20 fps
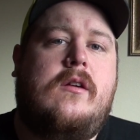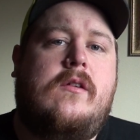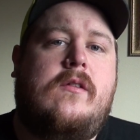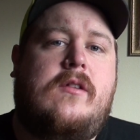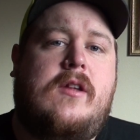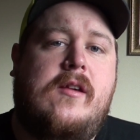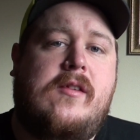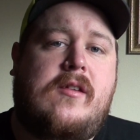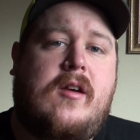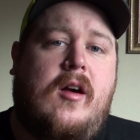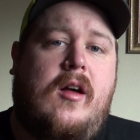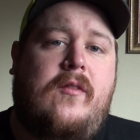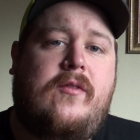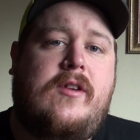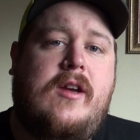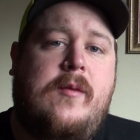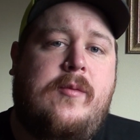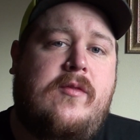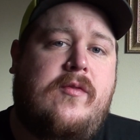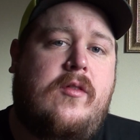Disc golf
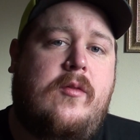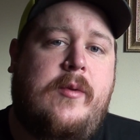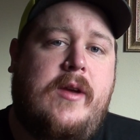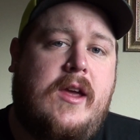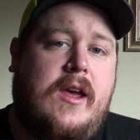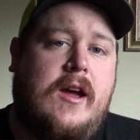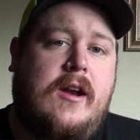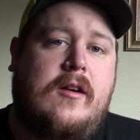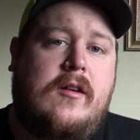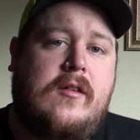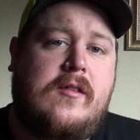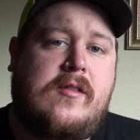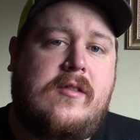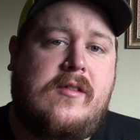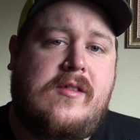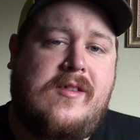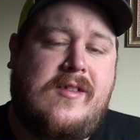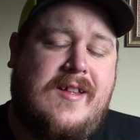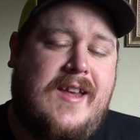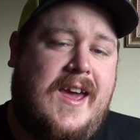tips for beginners.
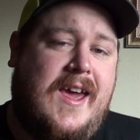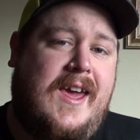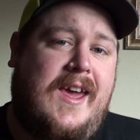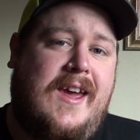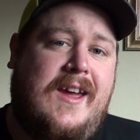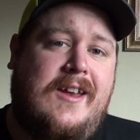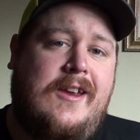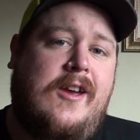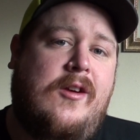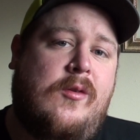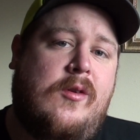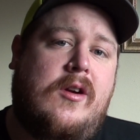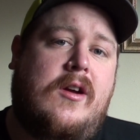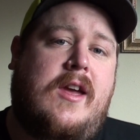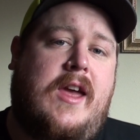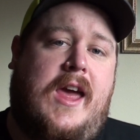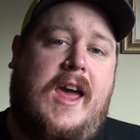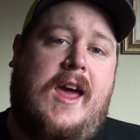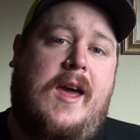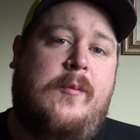Stay in your
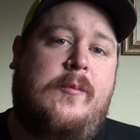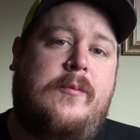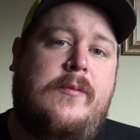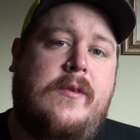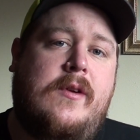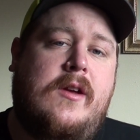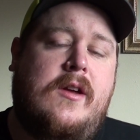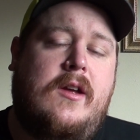game.